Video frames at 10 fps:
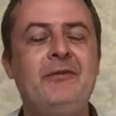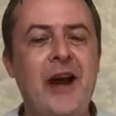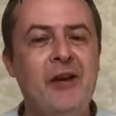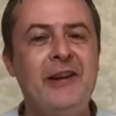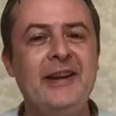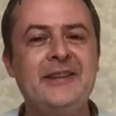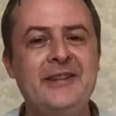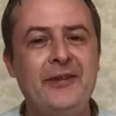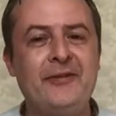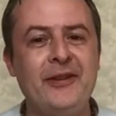various
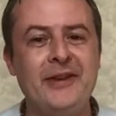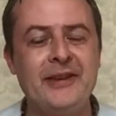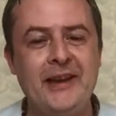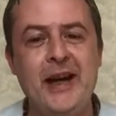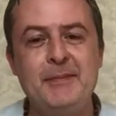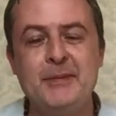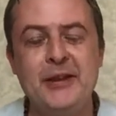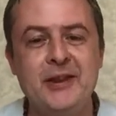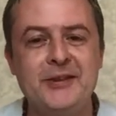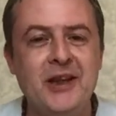different capes
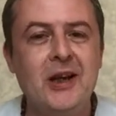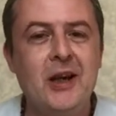because